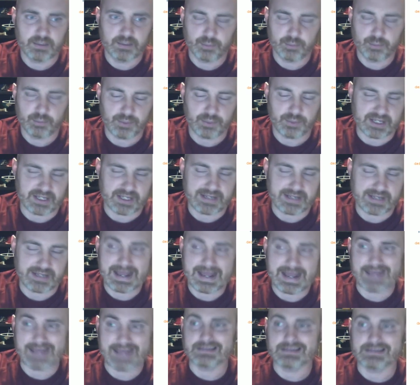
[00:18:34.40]
But again,
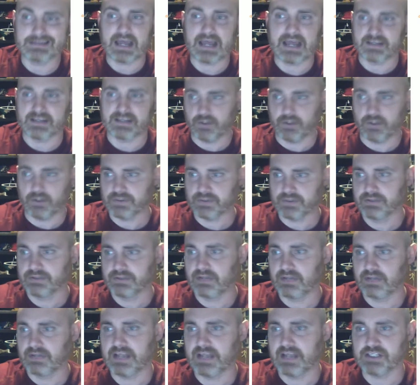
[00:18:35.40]
I don't.
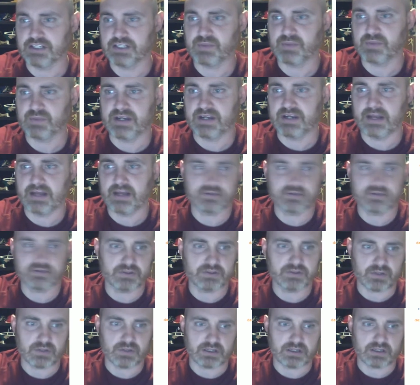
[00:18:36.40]
I just spit it out to
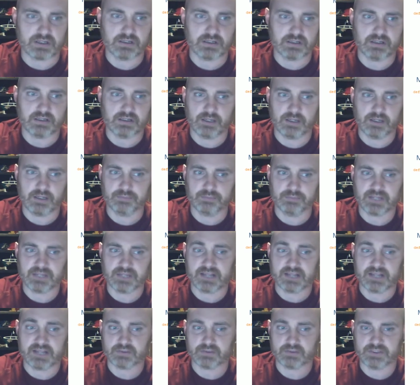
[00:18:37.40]
the
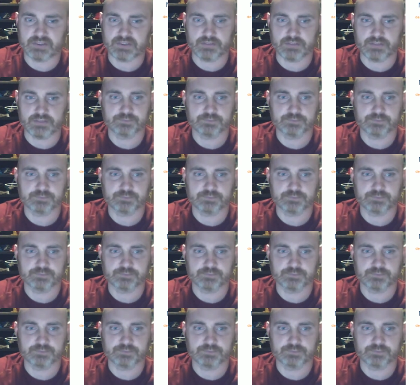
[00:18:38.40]
console window.